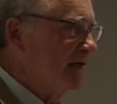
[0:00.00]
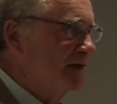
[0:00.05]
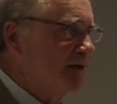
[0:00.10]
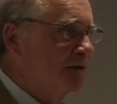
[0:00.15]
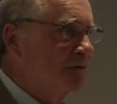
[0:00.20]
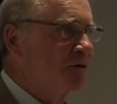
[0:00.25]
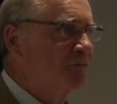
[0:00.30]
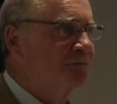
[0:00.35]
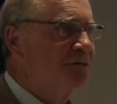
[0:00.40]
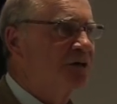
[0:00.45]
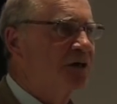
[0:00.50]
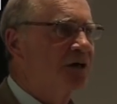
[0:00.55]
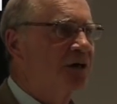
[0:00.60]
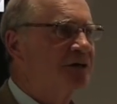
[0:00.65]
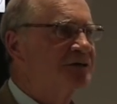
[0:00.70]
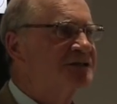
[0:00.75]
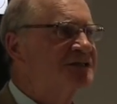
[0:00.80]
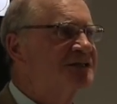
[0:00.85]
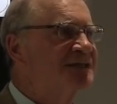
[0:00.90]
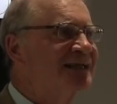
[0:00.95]
and a
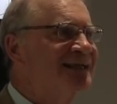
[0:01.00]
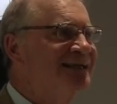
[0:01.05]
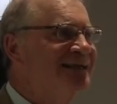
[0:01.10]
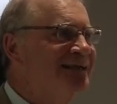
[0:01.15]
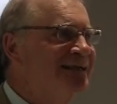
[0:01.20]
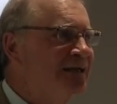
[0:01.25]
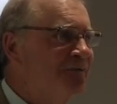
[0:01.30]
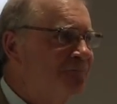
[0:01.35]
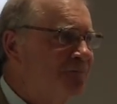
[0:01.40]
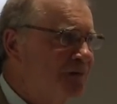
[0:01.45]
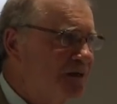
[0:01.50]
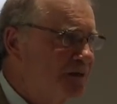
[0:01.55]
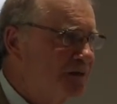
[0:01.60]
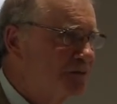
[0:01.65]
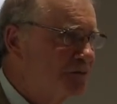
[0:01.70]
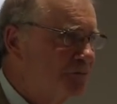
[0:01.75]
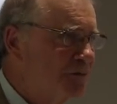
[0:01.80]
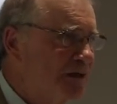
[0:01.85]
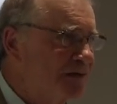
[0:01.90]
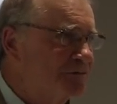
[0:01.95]

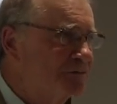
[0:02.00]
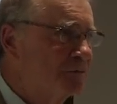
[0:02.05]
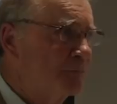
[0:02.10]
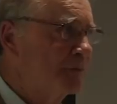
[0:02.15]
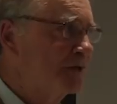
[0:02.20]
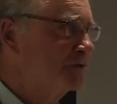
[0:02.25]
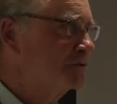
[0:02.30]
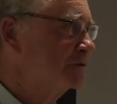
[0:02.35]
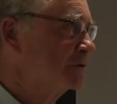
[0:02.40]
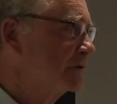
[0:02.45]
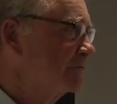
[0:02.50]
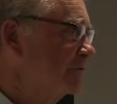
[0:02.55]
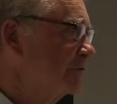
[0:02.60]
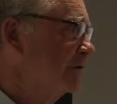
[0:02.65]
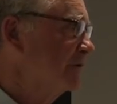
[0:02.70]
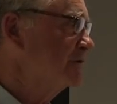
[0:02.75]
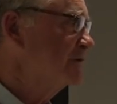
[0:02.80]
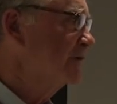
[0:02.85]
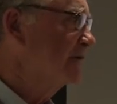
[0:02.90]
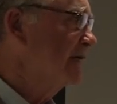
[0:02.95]
significant transformation of our
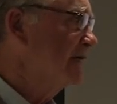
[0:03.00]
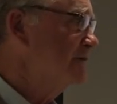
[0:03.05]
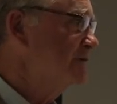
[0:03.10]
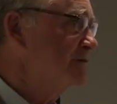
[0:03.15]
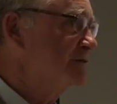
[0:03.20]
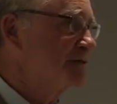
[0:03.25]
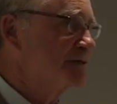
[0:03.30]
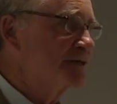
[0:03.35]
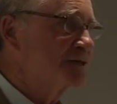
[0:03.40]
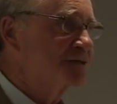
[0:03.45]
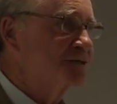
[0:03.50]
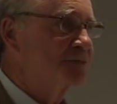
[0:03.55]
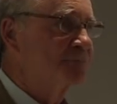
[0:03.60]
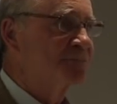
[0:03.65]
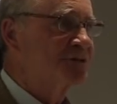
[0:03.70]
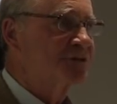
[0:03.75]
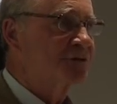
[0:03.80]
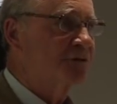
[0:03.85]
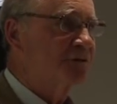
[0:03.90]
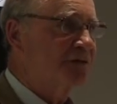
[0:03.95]
education system
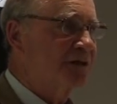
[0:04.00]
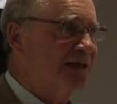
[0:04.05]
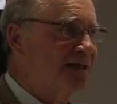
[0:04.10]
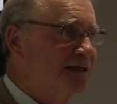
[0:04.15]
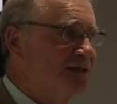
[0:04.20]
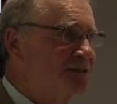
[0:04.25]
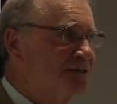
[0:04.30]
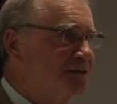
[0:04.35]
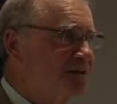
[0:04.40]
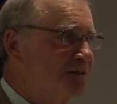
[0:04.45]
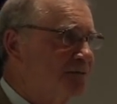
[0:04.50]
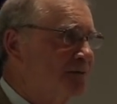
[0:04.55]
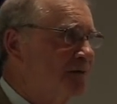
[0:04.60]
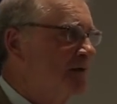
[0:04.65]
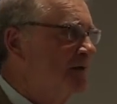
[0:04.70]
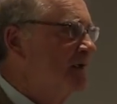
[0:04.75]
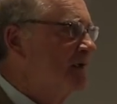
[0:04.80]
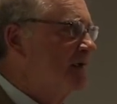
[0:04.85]
so that kids can,